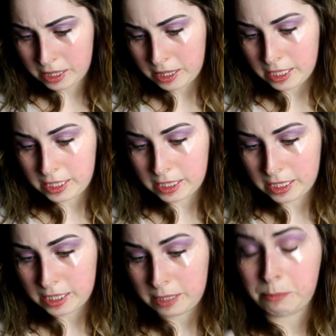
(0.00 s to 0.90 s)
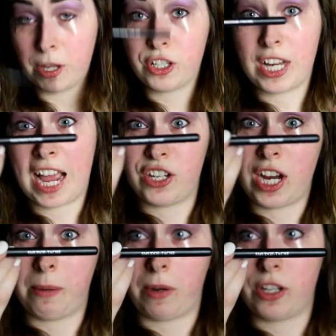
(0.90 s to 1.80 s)
this smudge
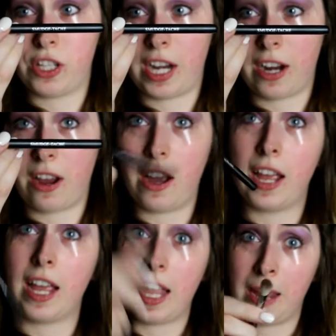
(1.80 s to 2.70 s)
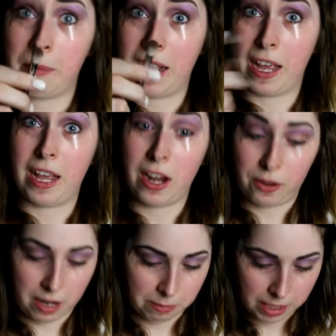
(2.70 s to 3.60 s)
tache brush that I got in my
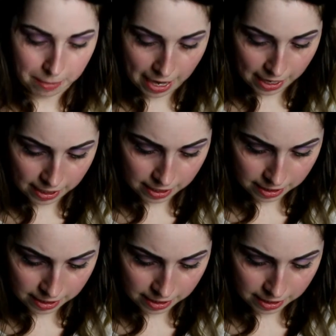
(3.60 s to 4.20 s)
another Ipsy bag.